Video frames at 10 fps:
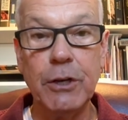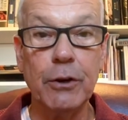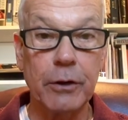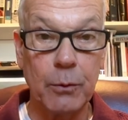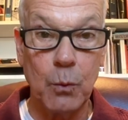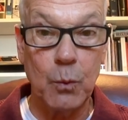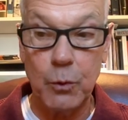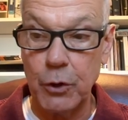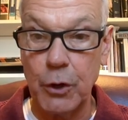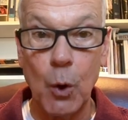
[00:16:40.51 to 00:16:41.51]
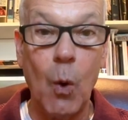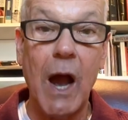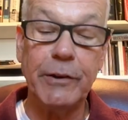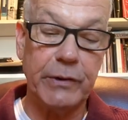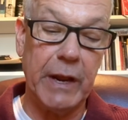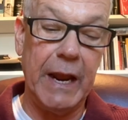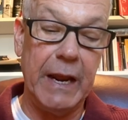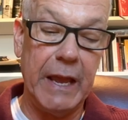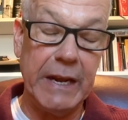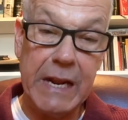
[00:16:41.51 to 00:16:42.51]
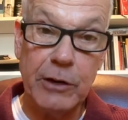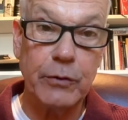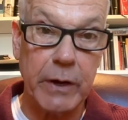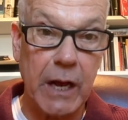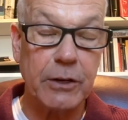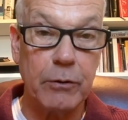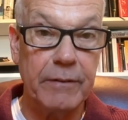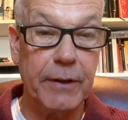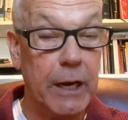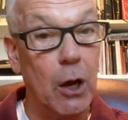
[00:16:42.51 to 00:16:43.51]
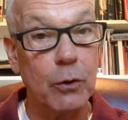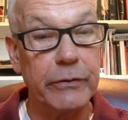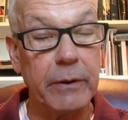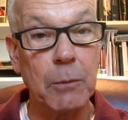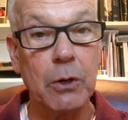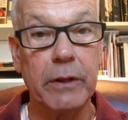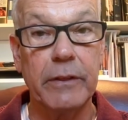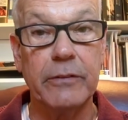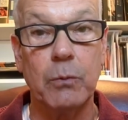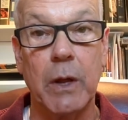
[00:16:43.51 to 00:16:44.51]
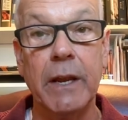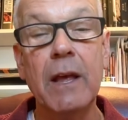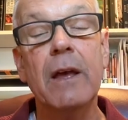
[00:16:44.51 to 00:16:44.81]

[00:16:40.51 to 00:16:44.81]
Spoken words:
you're going to watch an introductory video similar to this one.